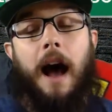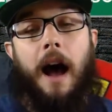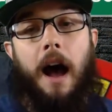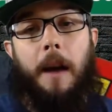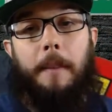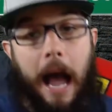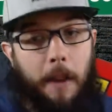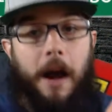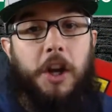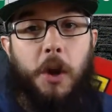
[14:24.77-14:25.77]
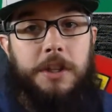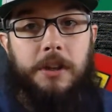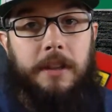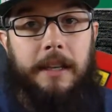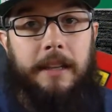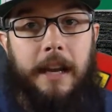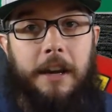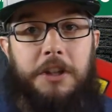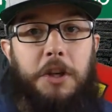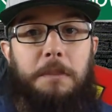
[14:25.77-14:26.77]
I want to know what you're thinking
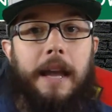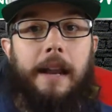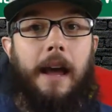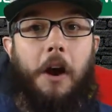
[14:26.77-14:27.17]
there too, man.